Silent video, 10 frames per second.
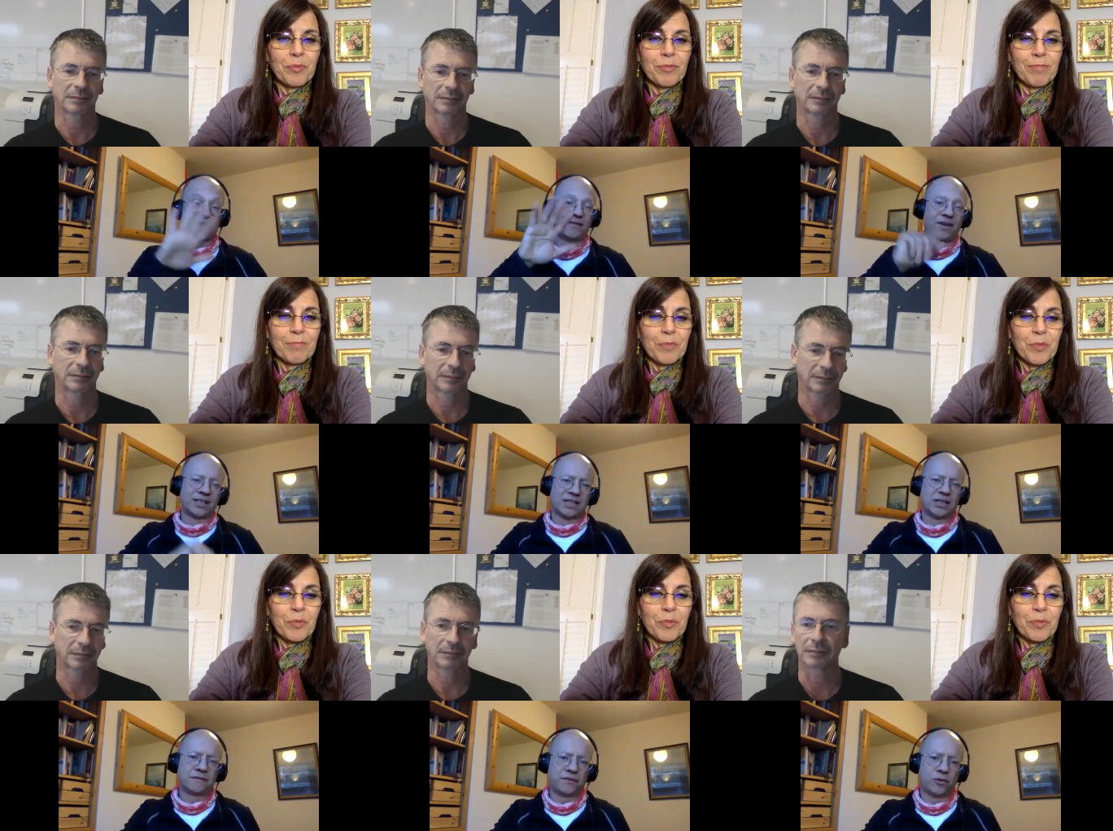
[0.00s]
Speaker 1: divided
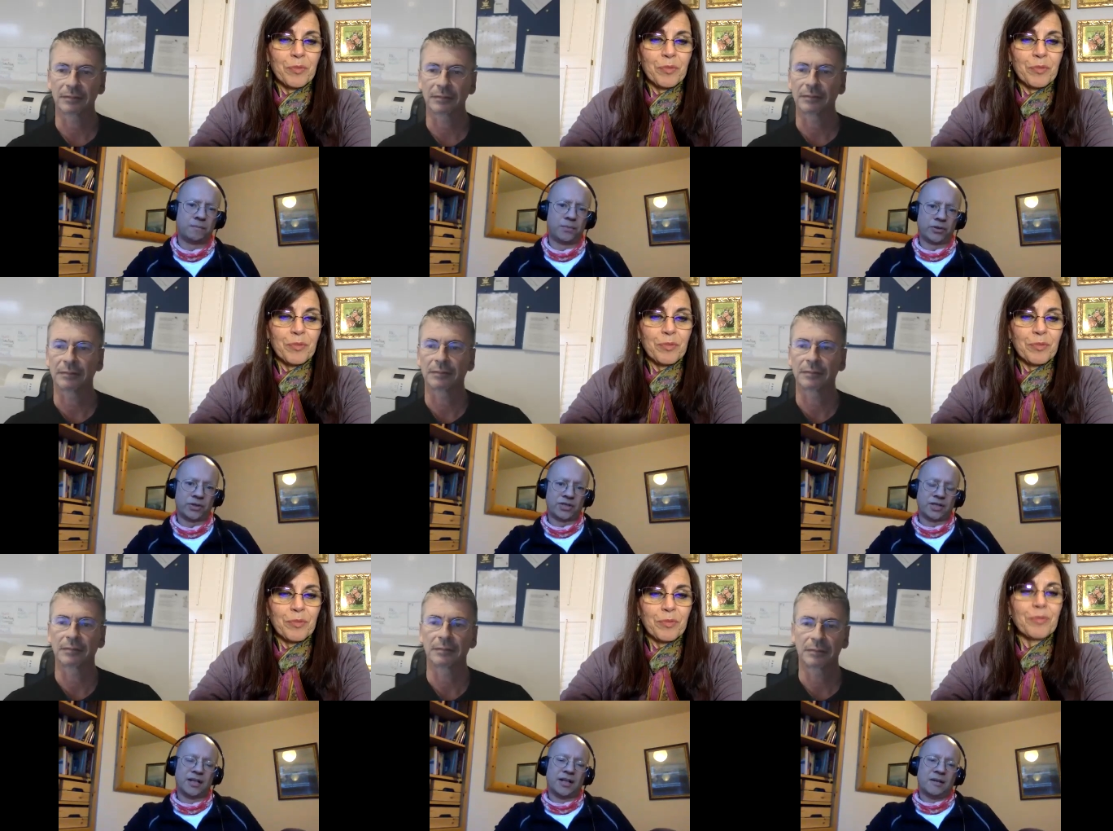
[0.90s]
into four books,
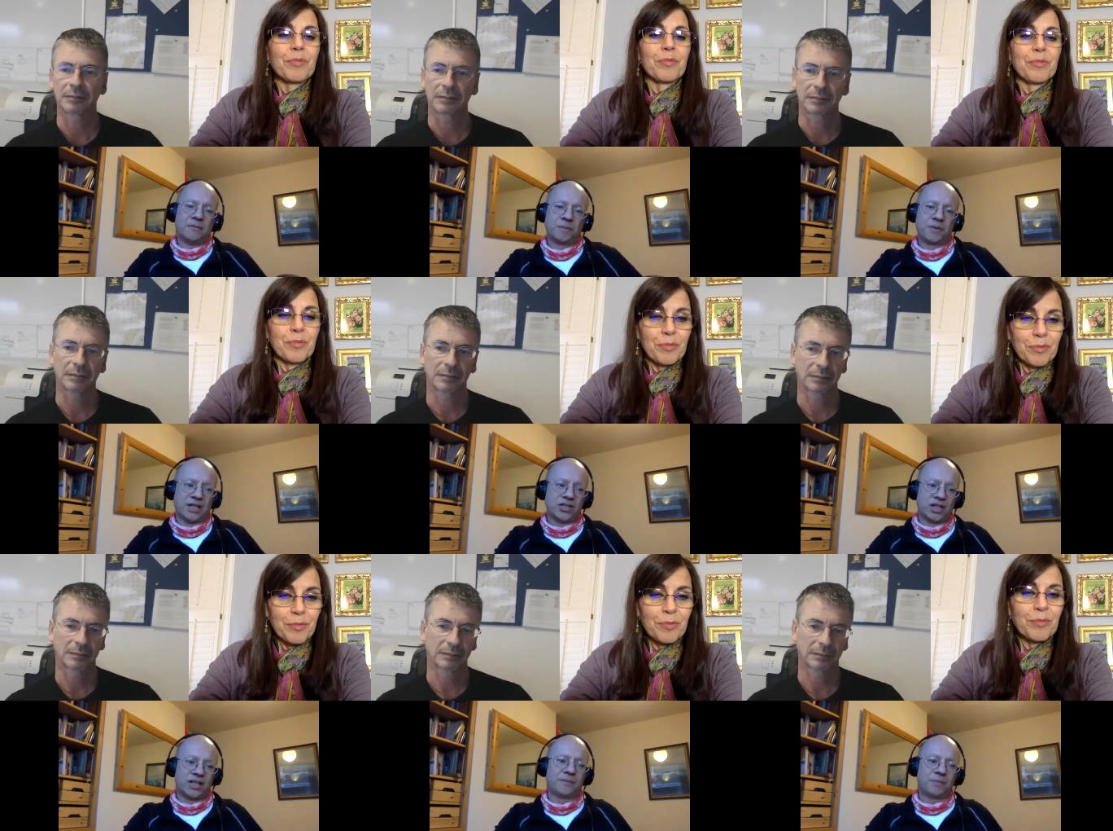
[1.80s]
but
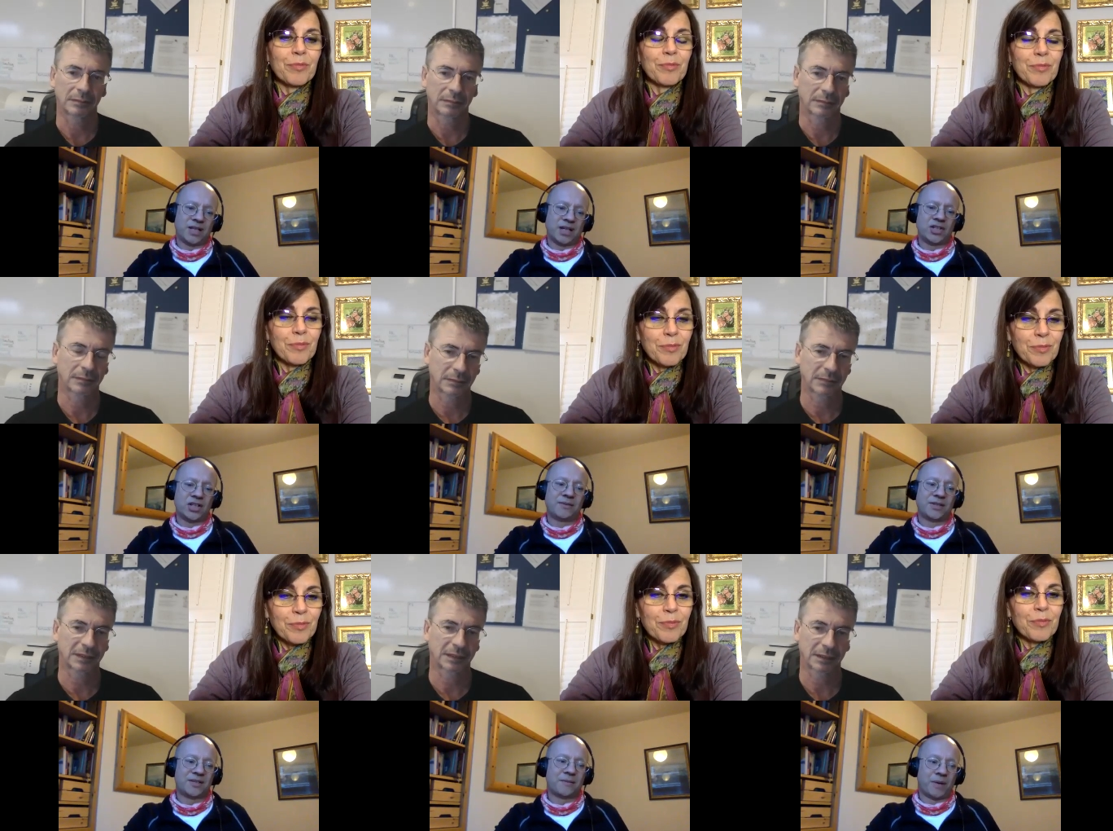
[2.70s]
Patanjali Patanjali
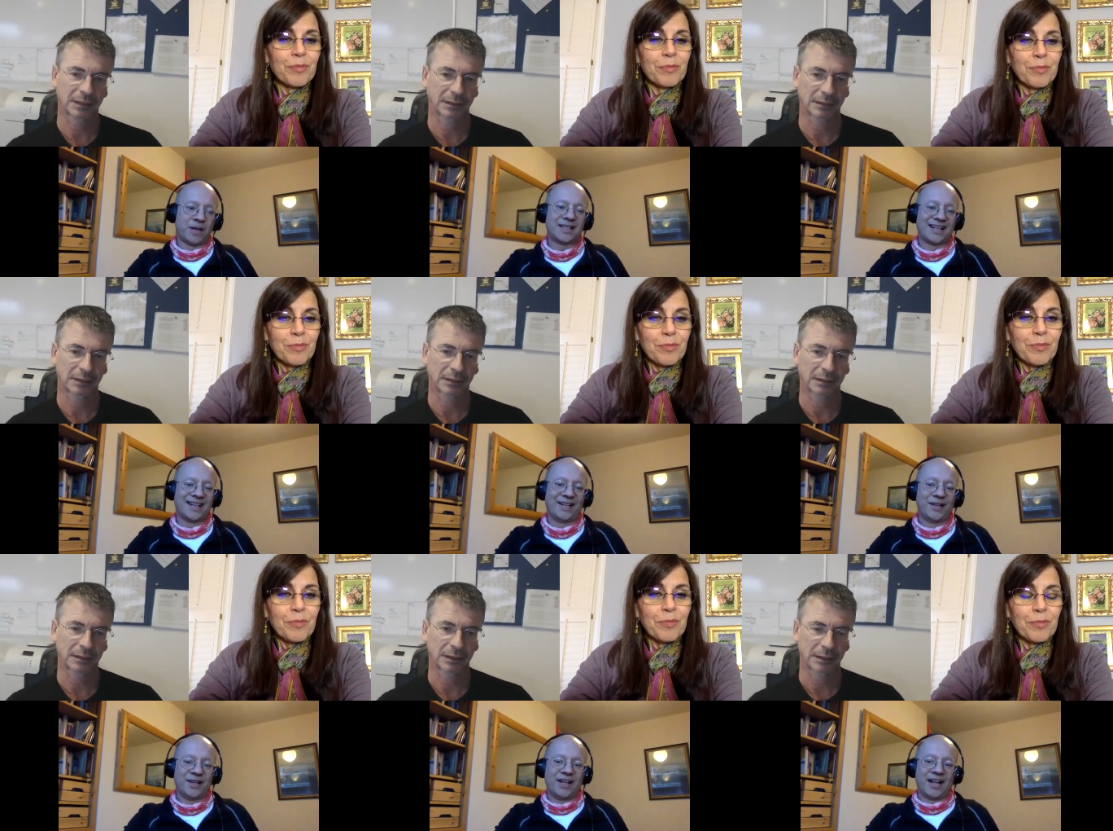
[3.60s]
was basically
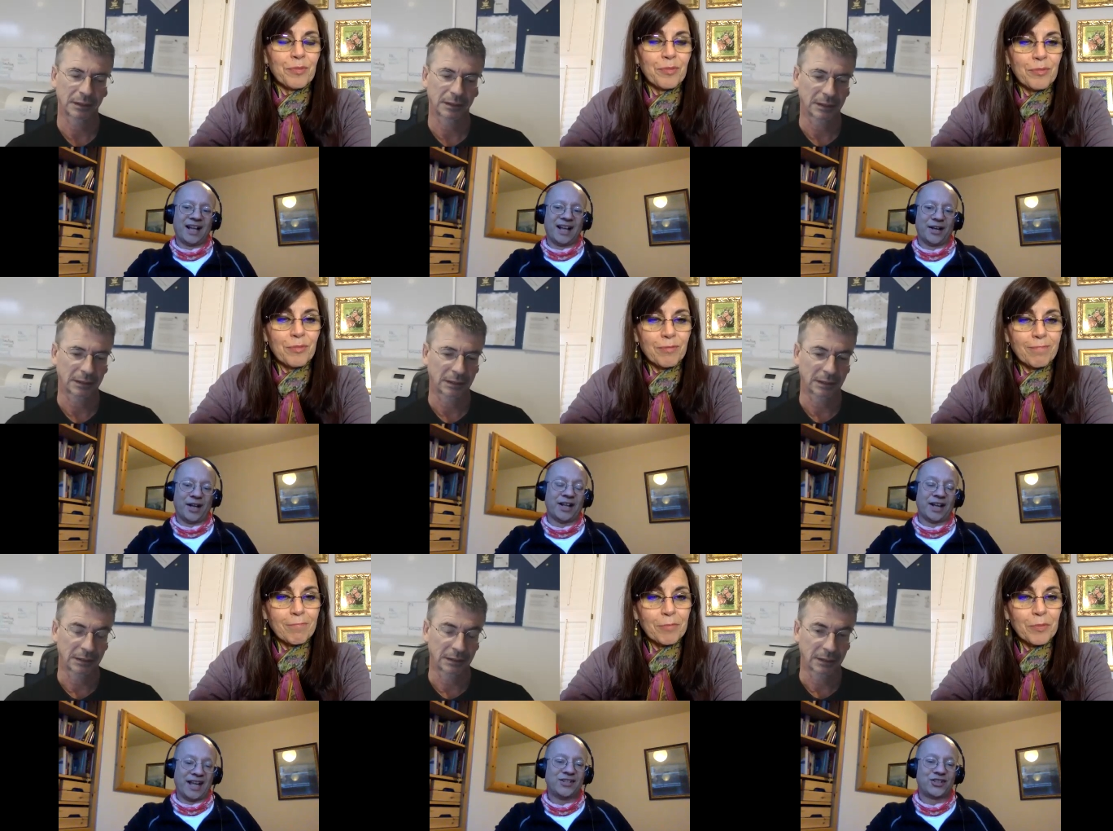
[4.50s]
uh,
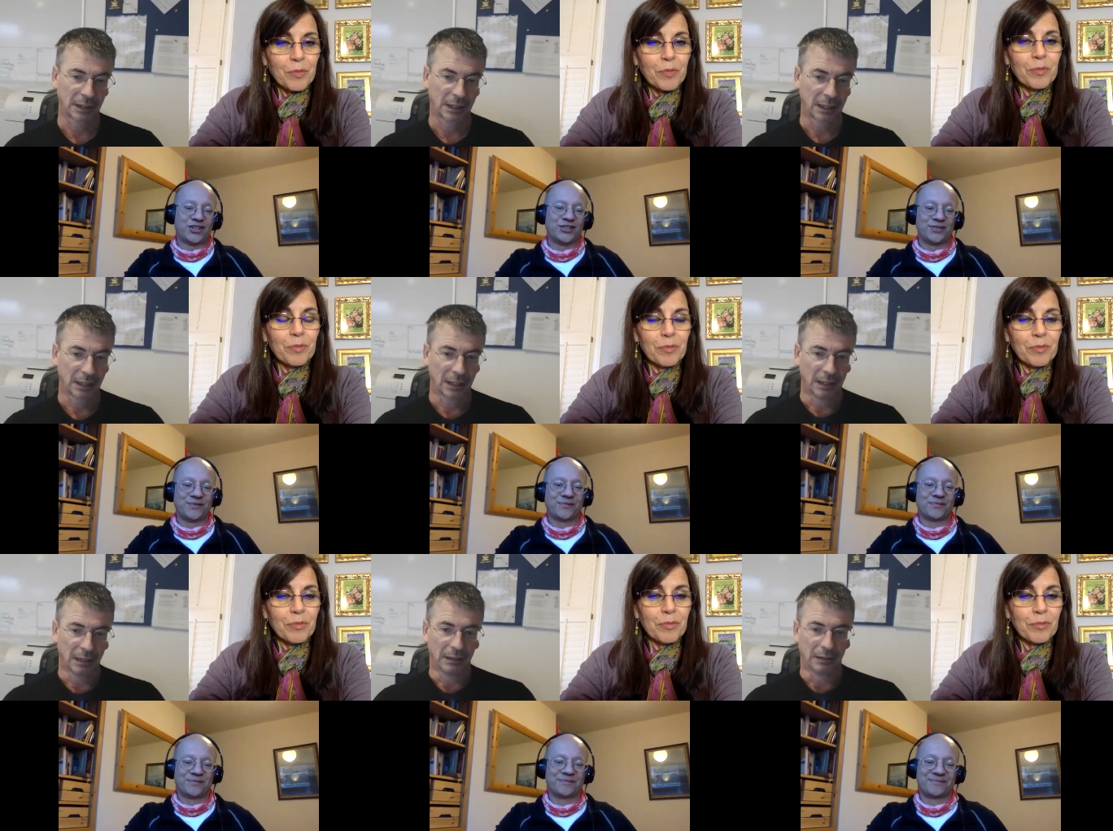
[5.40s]
an ancient
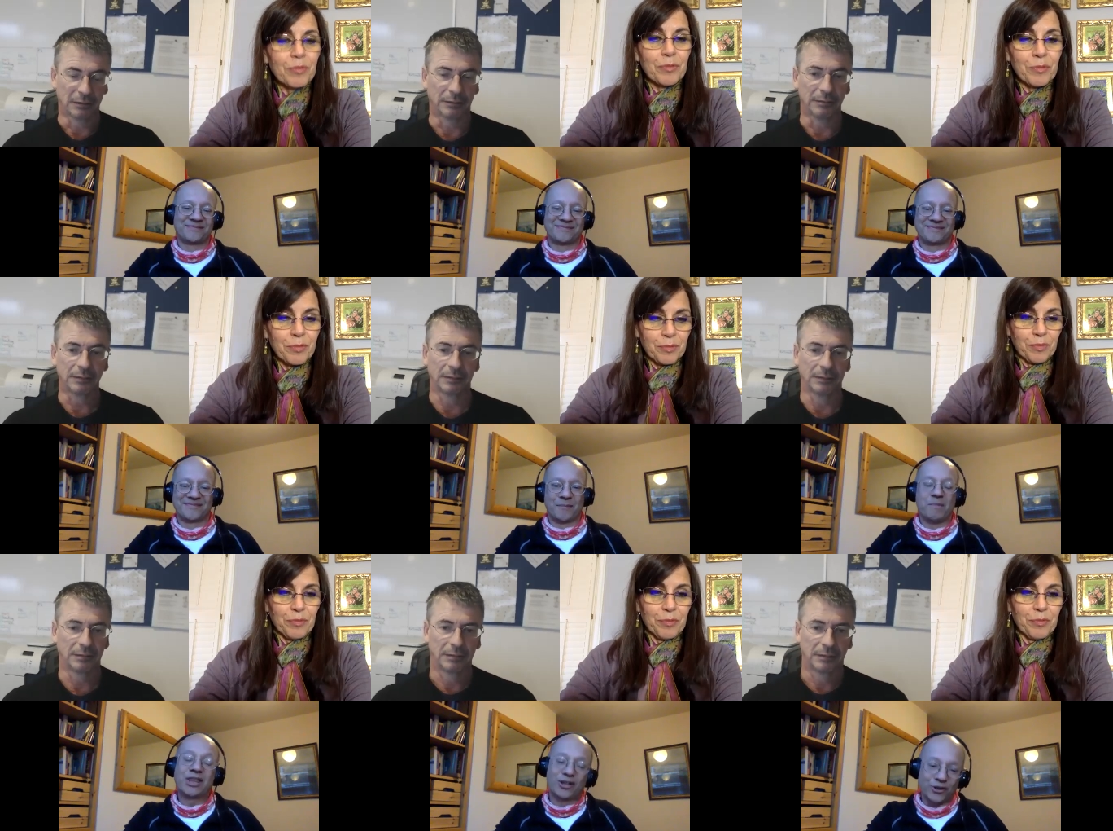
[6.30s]

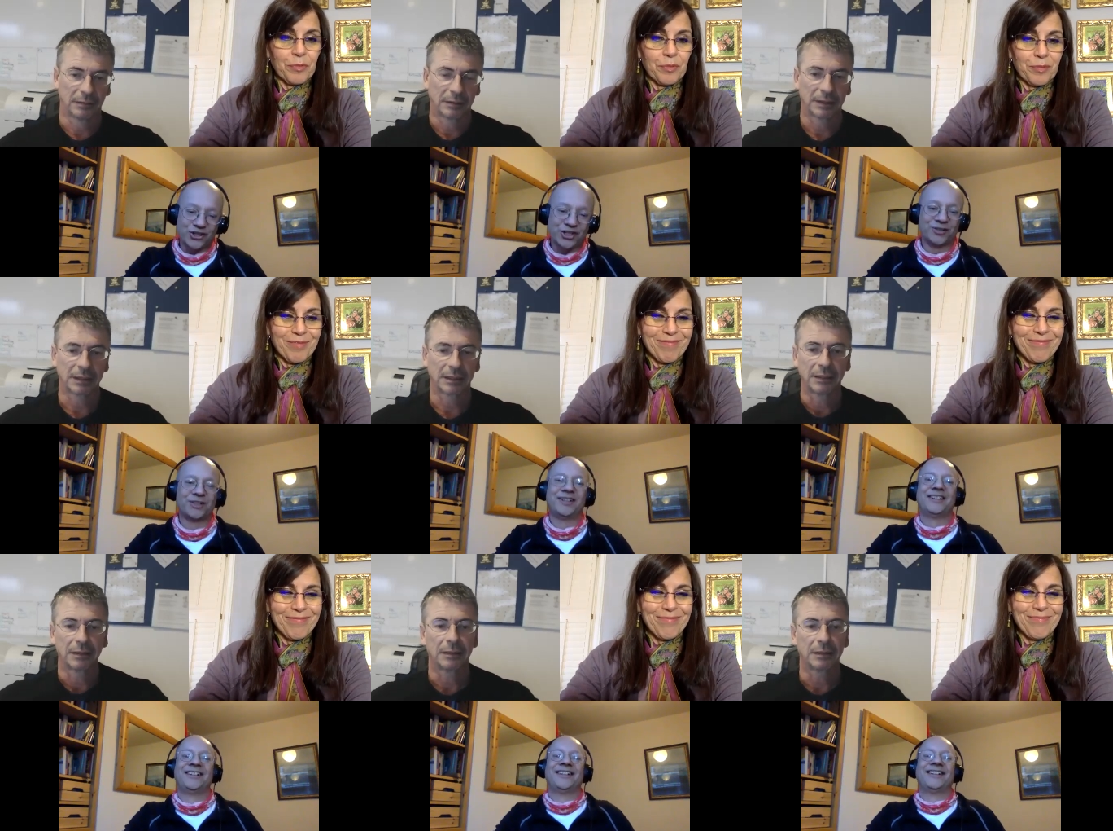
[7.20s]
mythological
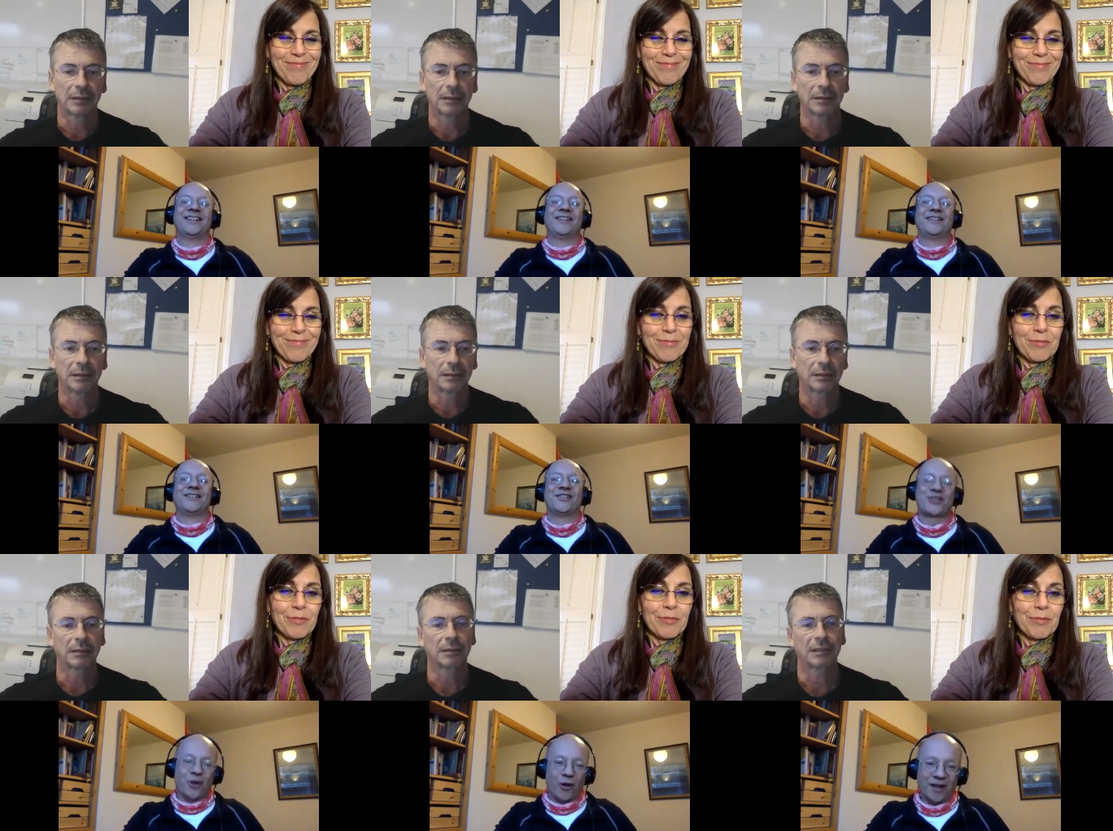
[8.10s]

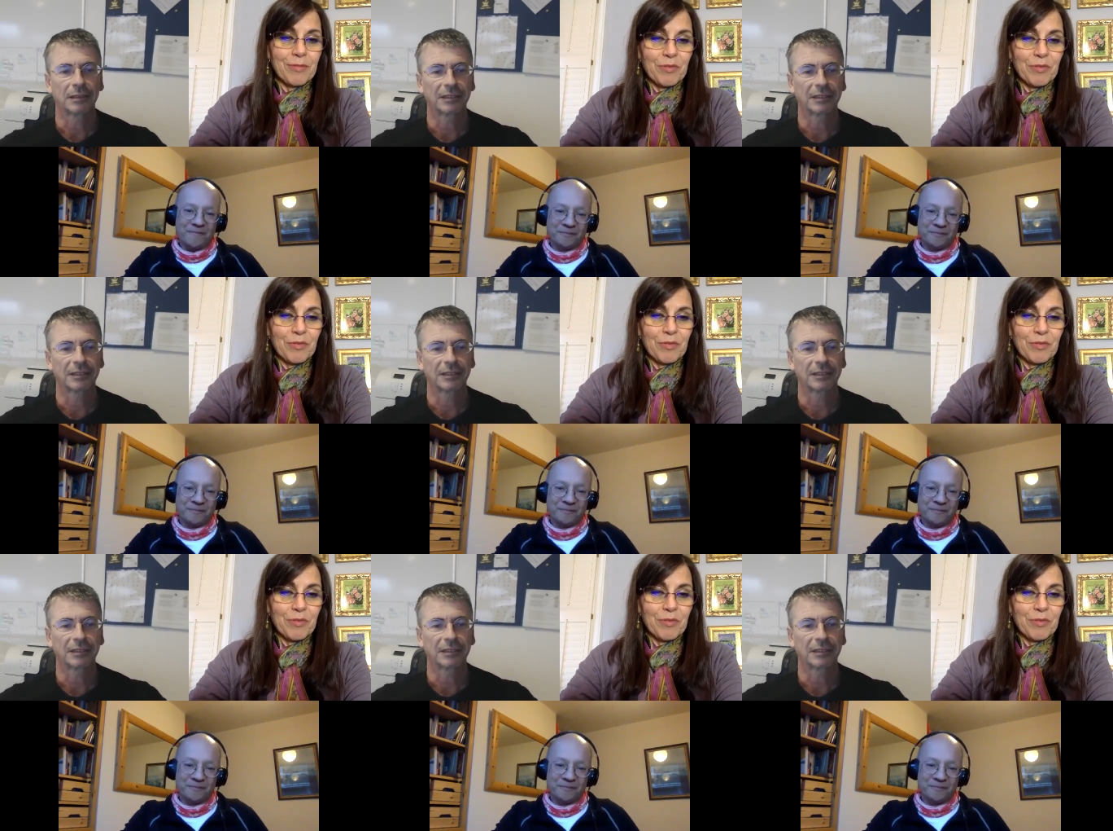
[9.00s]
scholar.